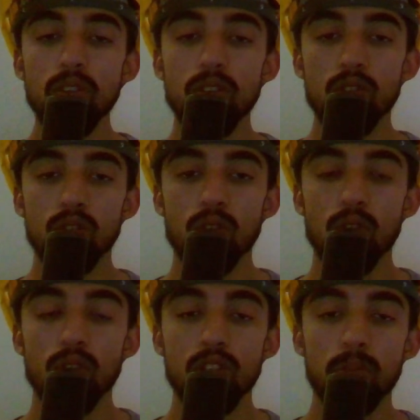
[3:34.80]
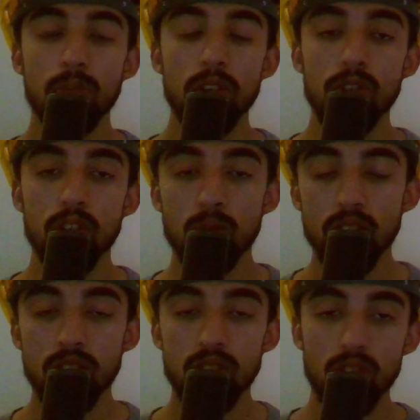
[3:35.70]
So it's a bit of a
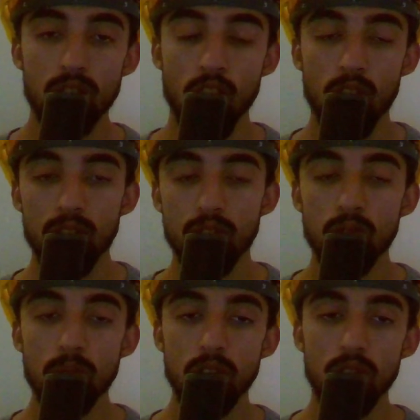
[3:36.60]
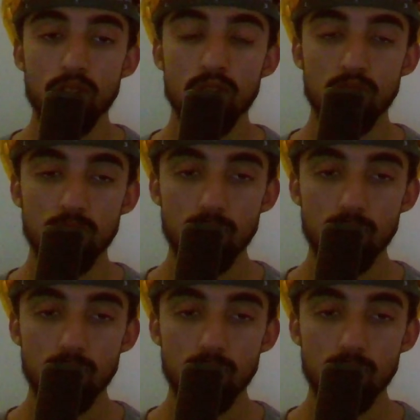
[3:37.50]
twist on how it normally looks.